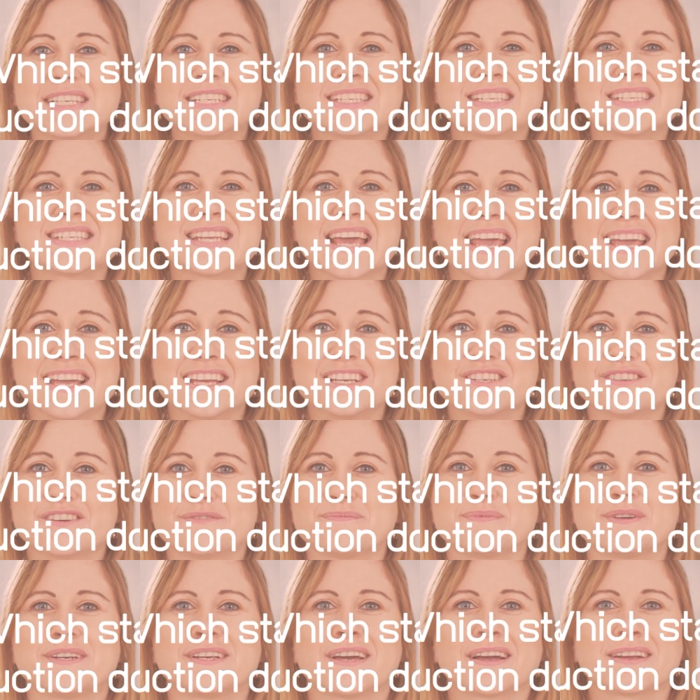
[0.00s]
stage of
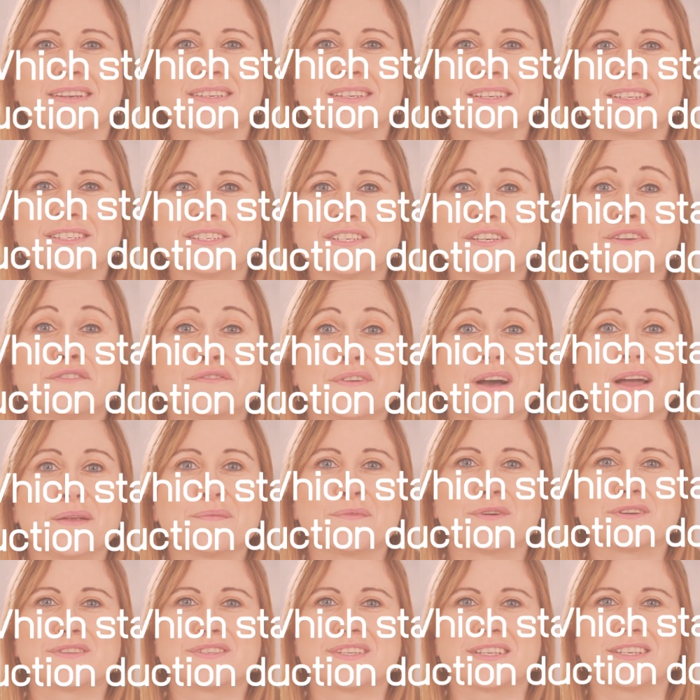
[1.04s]
production do you find
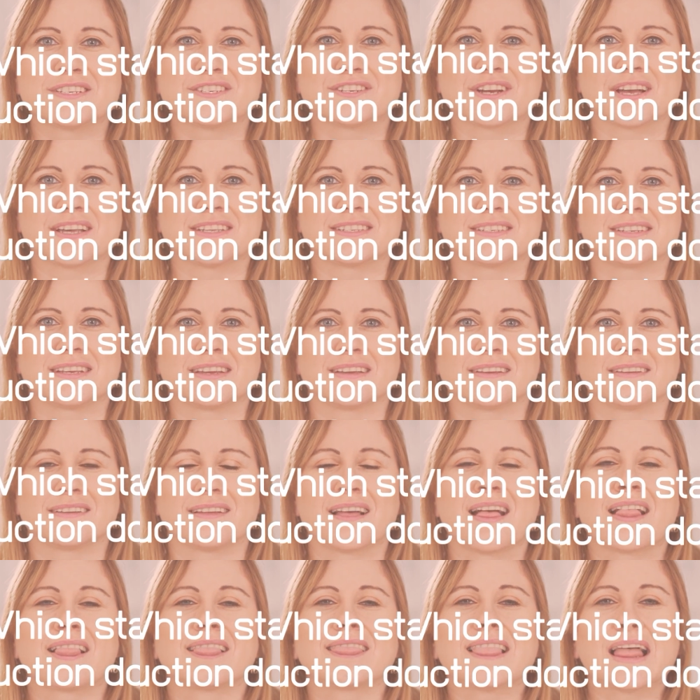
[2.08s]
most interesting?
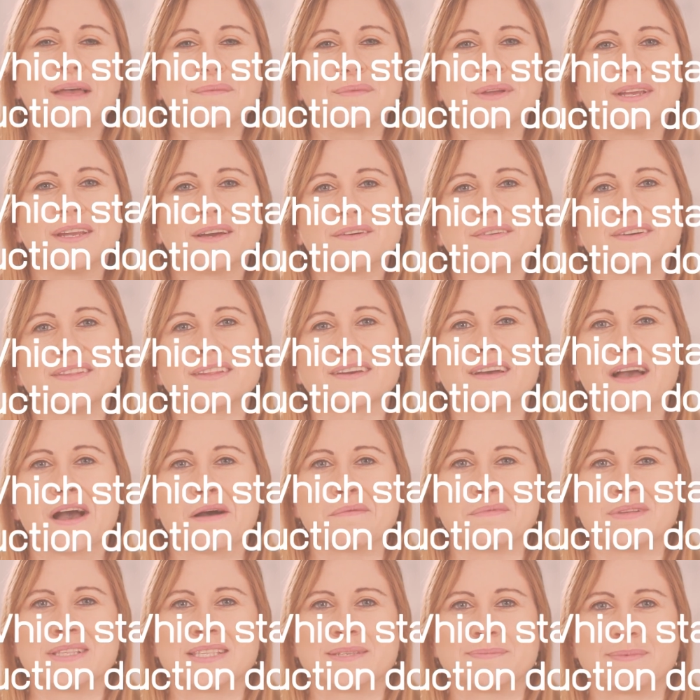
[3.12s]
Let me know in the
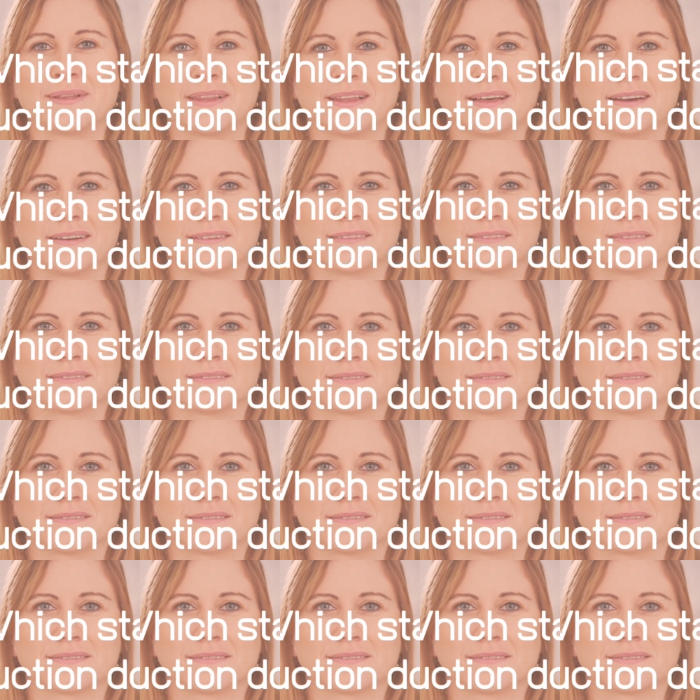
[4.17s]
comments below.